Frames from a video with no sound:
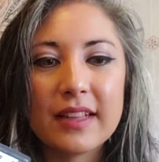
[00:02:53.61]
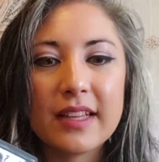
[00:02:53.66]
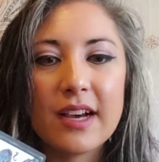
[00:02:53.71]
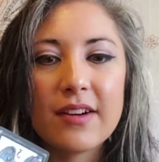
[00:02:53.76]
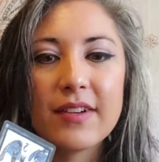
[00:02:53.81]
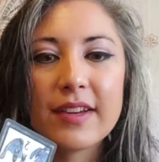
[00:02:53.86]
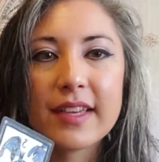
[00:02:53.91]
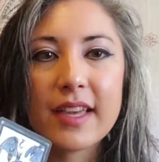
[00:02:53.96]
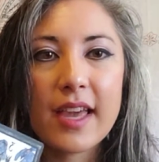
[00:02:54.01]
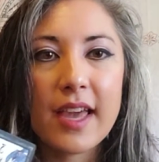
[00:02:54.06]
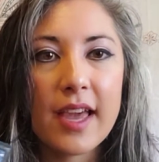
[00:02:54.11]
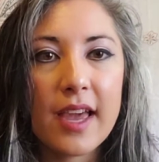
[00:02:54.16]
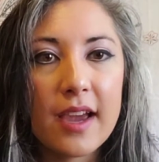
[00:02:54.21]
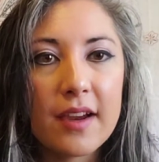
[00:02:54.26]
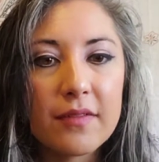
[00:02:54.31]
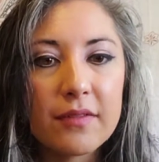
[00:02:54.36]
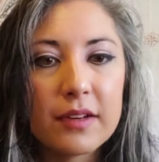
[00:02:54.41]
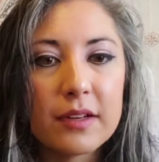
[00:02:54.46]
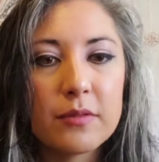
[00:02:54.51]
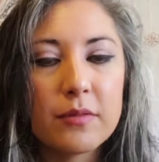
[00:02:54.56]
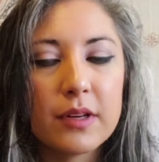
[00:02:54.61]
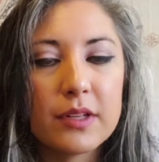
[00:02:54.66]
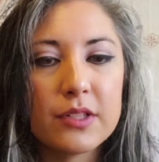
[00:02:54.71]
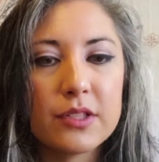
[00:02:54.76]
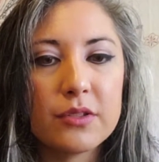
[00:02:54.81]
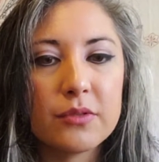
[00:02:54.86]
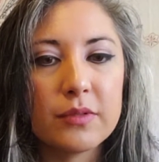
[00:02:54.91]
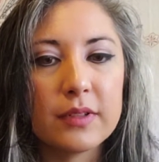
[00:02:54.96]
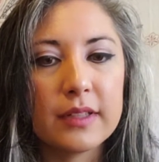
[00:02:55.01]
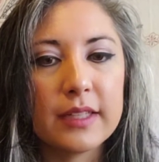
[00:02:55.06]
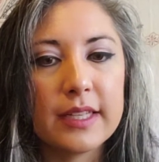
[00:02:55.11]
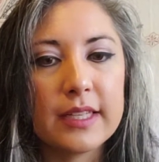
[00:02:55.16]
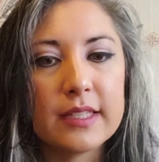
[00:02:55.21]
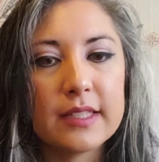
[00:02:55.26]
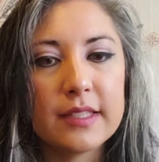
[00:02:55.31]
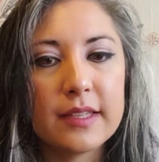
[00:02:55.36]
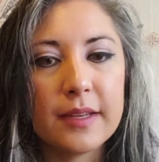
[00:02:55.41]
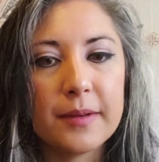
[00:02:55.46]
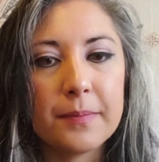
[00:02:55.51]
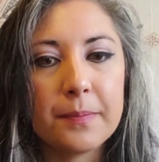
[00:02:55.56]
allowing everyone to
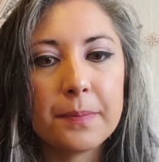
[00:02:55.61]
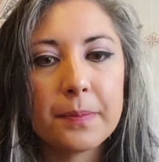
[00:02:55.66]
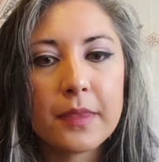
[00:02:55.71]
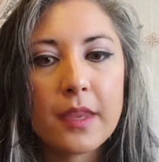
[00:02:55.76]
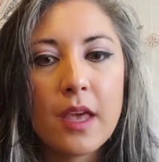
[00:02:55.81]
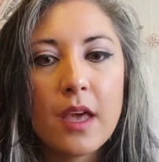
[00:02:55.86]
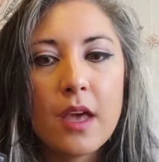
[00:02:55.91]
release it.